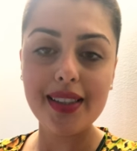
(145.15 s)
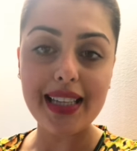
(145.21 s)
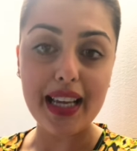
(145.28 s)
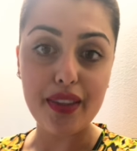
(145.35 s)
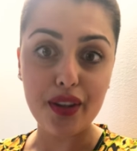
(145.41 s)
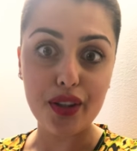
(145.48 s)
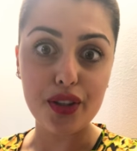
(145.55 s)

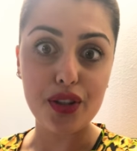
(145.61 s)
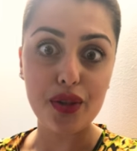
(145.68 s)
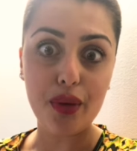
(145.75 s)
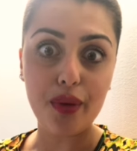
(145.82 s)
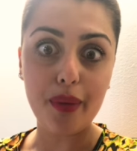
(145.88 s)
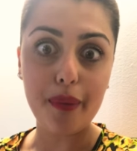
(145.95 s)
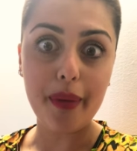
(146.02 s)
take the
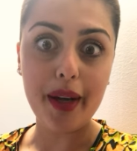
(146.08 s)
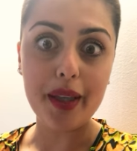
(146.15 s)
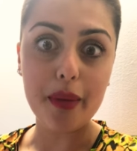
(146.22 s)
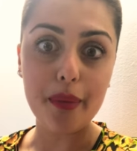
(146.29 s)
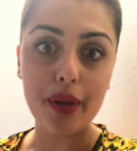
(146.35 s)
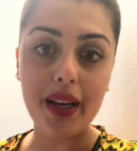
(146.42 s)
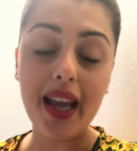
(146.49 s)
control and
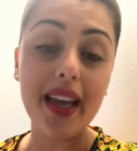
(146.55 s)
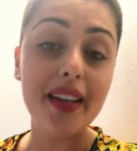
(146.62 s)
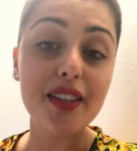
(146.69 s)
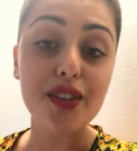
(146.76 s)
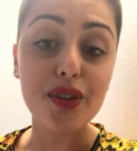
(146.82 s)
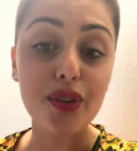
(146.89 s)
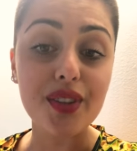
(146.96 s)
bite the bullet. And
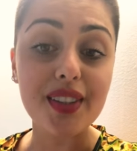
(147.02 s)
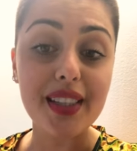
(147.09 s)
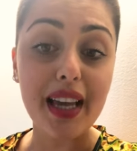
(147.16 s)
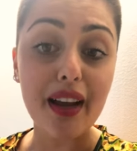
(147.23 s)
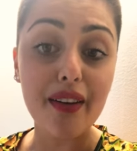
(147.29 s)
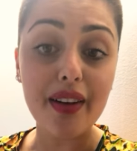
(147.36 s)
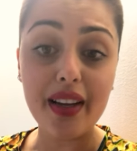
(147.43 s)
it's not
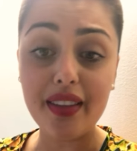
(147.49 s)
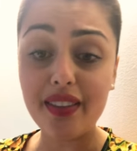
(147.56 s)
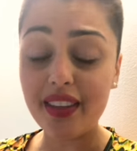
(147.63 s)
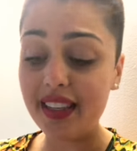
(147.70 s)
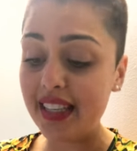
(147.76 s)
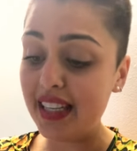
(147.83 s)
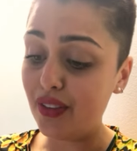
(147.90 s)
scary.
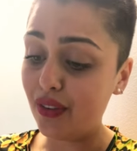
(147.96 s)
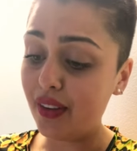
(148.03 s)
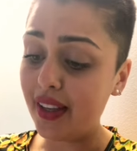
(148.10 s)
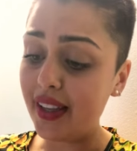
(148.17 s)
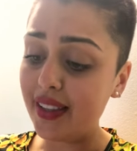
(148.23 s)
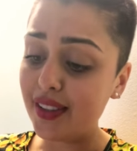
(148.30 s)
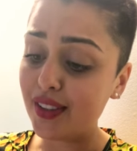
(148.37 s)
The
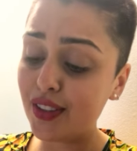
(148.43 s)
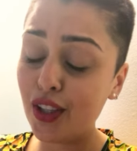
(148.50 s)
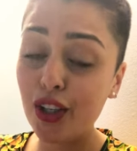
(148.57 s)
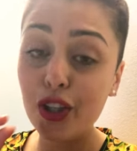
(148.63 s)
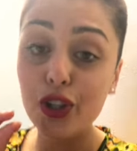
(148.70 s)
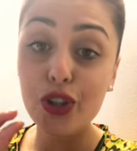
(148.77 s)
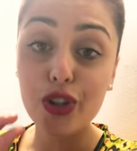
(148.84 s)
needle is
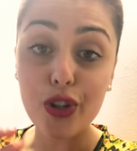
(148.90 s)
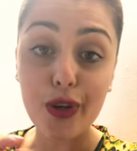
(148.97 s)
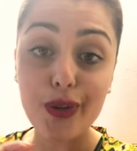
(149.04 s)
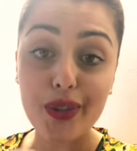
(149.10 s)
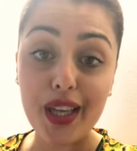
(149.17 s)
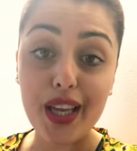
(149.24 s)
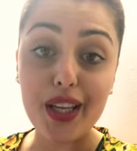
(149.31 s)

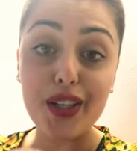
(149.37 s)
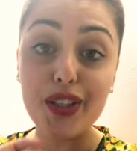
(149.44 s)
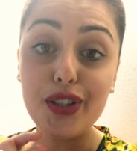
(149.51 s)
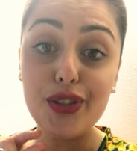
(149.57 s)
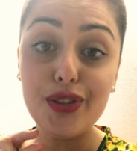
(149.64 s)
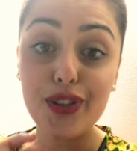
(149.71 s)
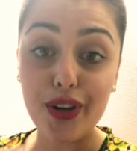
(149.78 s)
so thin
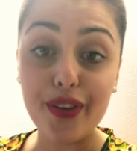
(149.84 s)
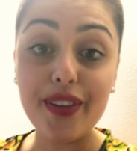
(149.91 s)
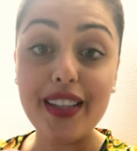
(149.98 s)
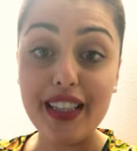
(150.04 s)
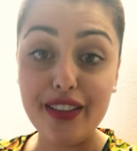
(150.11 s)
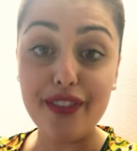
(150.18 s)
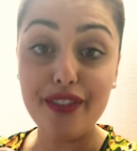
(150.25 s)
you
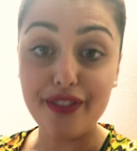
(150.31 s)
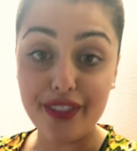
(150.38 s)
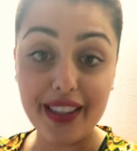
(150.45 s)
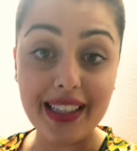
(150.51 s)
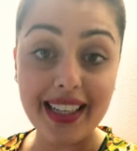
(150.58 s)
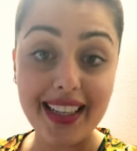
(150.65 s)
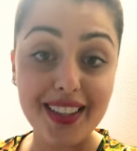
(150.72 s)
don't even
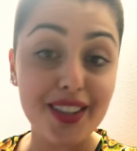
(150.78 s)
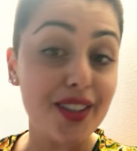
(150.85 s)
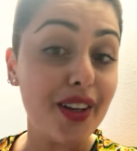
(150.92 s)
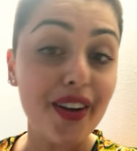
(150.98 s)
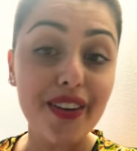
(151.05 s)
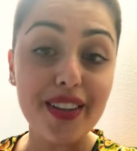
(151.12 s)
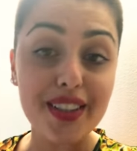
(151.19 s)
feel it,
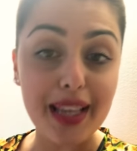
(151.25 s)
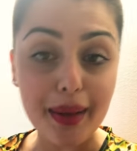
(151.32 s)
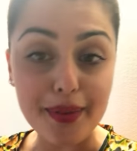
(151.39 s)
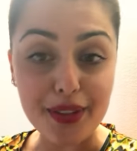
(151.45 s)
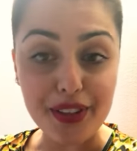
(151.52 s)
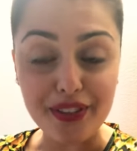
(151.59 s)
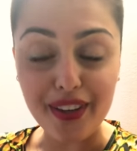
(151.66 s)
so it's
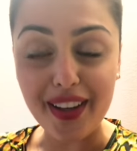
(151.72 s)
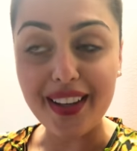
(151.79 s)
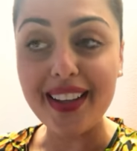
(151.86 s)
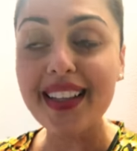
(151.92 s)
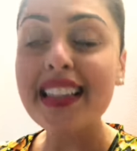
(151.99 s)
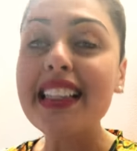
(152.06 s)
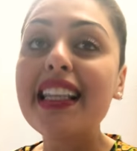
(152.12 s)
absolutely
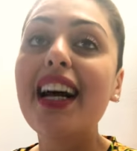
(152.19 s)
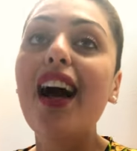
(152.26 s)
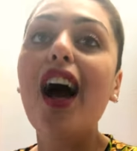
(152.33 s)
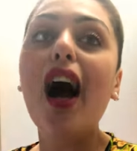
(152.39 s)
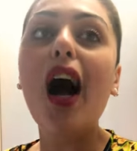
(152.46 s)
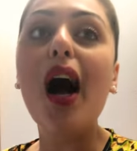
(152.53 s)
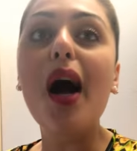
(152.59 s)
fine.
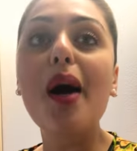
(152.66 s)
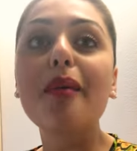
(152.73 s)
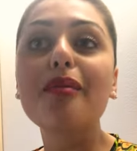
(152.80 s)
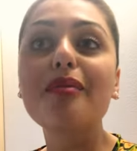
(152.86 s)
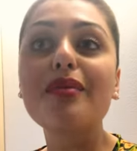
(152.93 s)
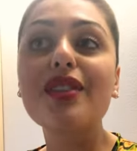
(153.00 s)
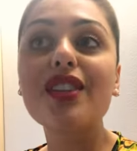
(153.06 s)

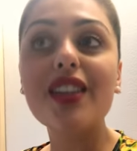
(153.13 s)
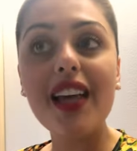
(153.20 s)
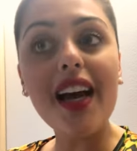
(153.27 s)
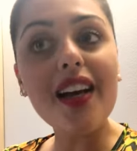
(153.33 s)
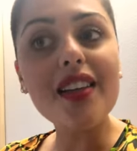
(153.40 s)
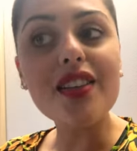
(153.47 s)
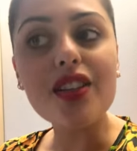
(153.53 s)

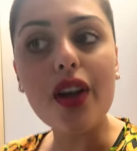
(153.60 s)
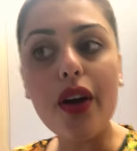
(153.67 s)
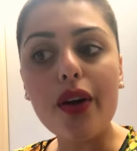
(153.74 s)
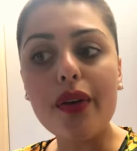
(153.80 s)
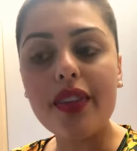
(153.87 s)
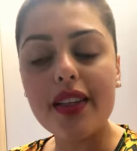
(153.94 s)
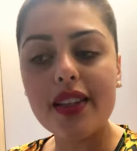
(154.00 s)

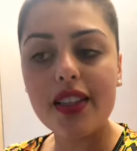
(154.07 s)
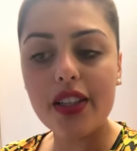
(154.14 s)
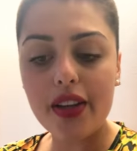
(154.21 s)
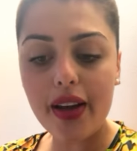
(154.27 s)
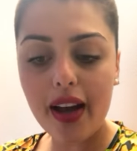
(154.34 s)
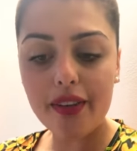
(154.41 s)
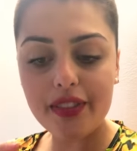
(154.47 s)

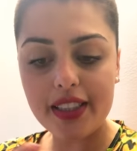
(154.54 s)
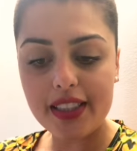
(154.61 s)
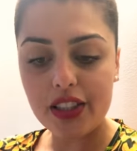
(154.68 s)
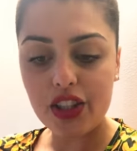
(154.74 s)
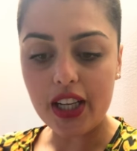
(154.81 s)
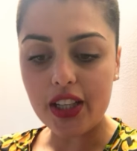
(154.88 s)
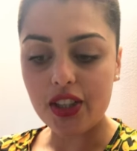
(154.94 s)
You have
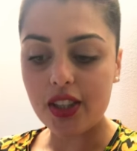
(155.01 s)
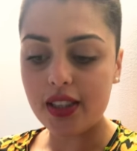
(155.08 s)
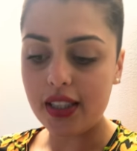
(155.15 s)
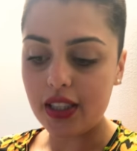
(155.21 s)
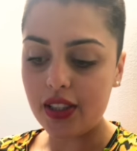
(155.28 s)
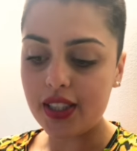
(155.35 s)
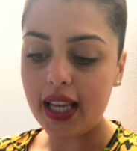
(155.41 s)
these
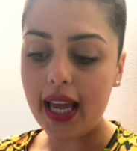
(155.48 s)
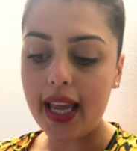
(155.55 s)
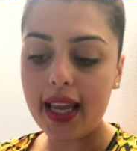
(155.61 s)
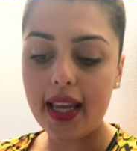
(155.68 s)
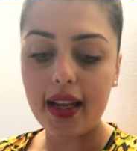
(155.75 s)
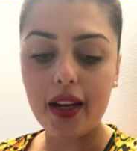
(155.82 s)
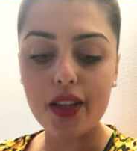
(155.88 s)
injections that you
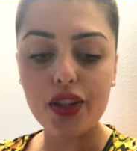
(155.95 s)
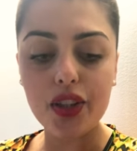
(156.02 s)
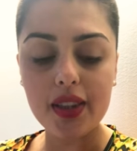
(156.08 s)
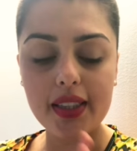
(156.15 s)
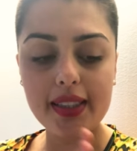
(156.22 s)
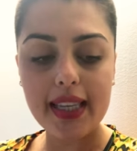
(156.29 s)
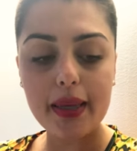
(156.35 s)
take, and I
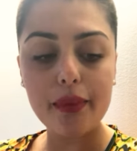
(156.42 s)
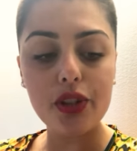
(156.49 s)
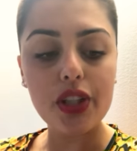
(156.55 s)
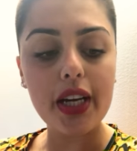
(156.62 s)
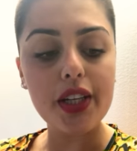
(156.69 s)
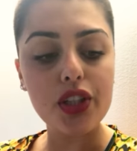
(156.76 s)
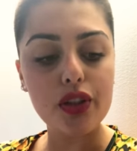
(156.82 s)
took the same
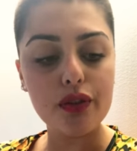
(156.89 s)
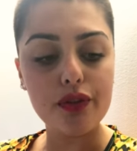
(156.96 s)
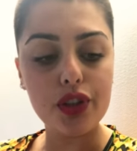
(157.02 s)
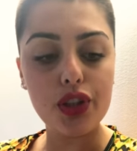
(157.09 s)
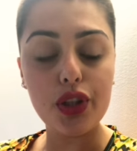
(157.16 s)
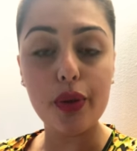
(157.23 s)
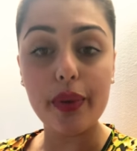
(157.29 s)
injection
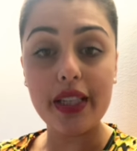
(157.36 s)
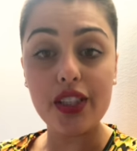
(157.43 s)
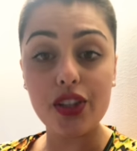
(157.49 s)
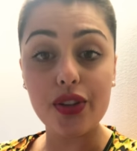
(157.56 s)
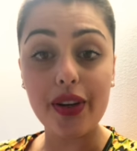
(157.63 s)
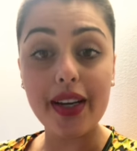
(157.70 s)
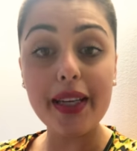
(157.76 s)
for 2
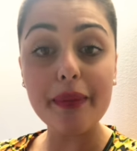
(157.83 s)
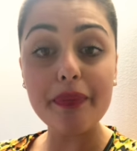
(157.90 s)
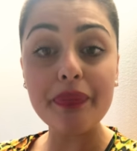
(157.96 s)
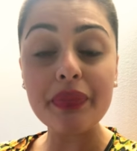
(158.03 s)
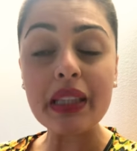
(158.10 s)
weeks straight,